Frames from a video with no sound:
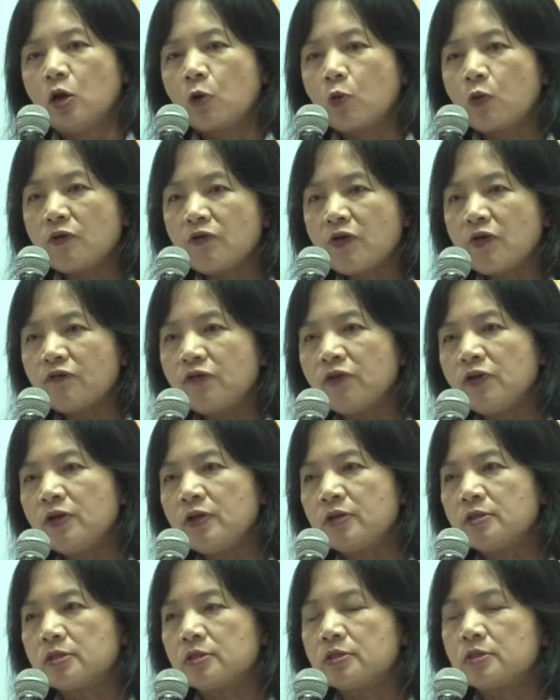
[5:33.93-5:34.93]
Graphite
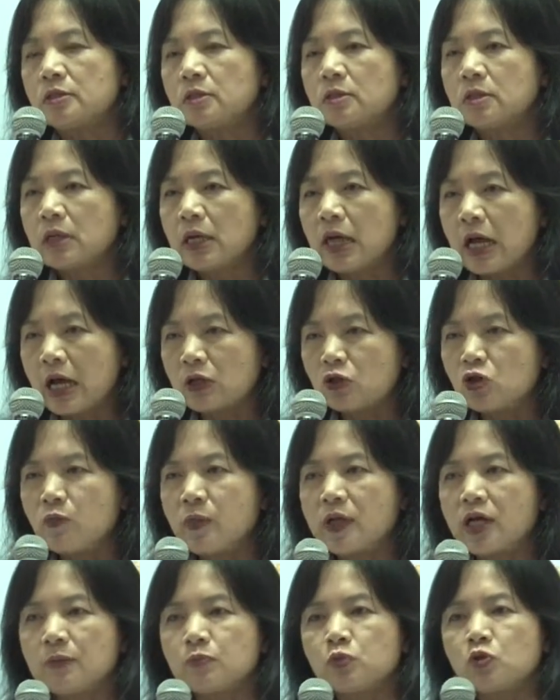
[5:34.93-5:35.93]
furnace,
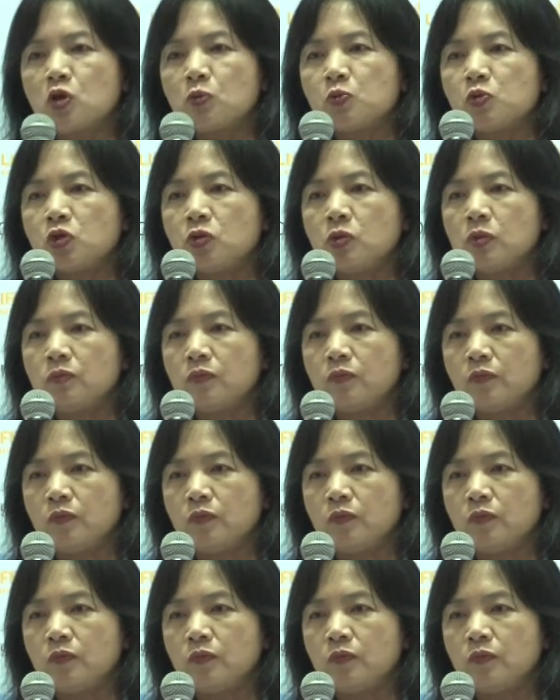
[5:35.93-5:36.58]
atomic absorption,